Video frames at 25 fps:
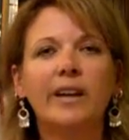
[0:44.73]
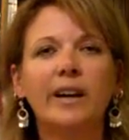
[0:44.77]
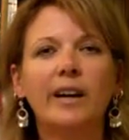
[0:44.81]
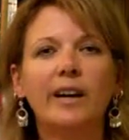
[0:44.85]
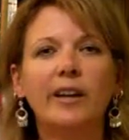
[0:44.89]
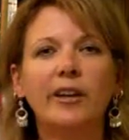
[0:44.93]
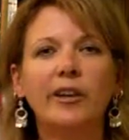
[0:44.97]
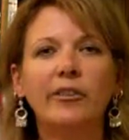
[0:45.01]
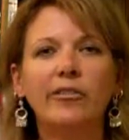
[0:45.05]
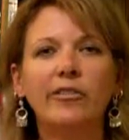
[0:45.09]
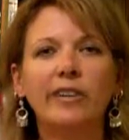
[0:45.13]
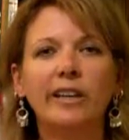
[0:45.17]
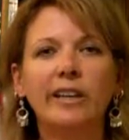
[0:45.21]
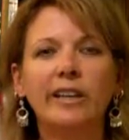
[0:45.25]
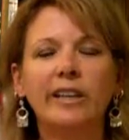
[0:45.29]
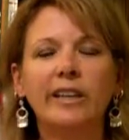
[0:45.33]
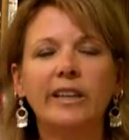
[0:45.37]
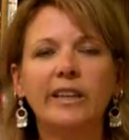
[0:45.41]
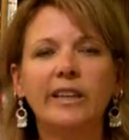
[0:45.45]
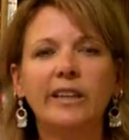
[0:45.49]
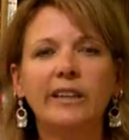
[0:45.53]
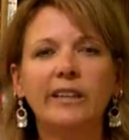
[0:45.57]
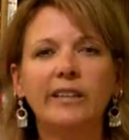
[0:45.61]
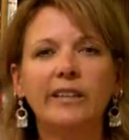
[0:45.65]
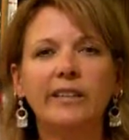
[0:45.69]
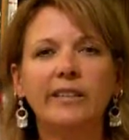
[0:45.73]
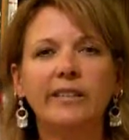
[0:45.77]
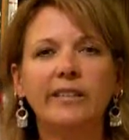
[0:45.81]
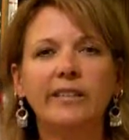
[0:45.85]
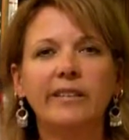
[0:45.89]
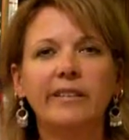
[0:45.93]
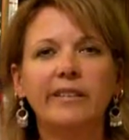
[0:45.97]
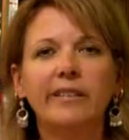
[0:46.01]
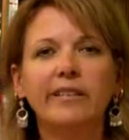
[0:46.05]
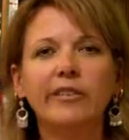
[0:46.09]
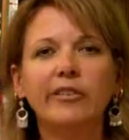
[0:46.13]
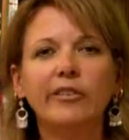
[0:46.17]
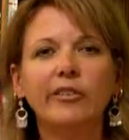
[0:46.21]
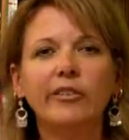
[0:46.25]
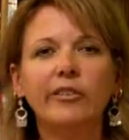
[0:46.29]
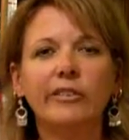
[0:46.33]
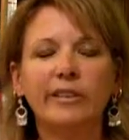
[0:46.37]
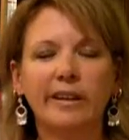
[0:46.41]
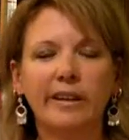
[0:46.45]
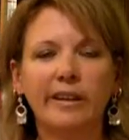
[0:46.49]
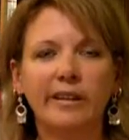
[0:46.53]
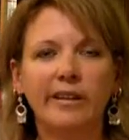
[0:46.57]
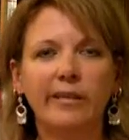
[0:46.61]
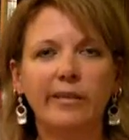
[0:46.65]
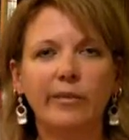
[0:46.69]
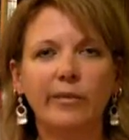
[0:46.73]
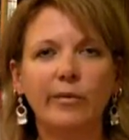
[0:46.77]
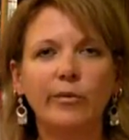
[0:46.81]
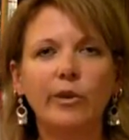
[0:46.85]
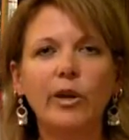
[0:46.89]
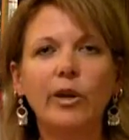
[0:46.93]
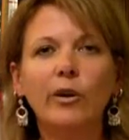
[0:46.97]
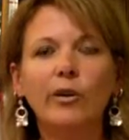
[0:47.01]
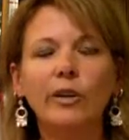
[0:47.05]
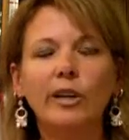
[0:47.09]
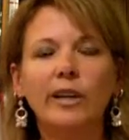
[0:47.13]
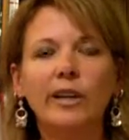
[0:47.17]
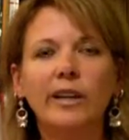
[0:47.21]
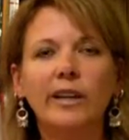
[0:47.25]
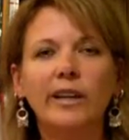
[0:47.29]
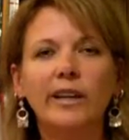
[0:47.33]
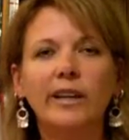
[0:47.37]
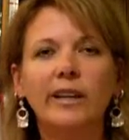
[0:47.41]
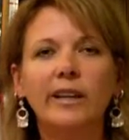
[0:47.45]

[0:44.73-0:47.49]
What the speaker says: Ayurveda is the sister science of yoga.